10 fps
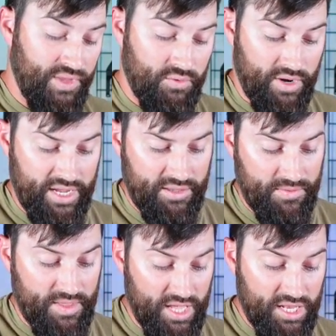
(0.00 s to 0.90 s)
right?
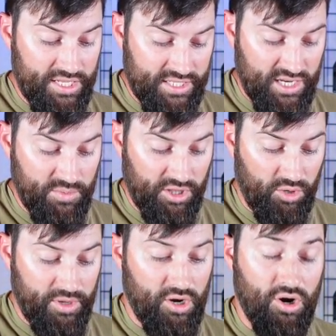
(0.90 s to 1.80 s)
Then it's going to be a
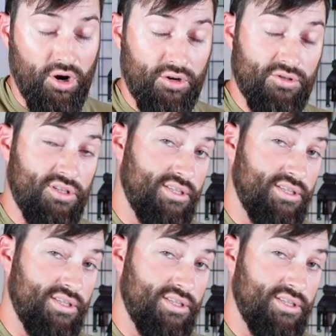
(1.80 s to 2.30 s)
little bit harder to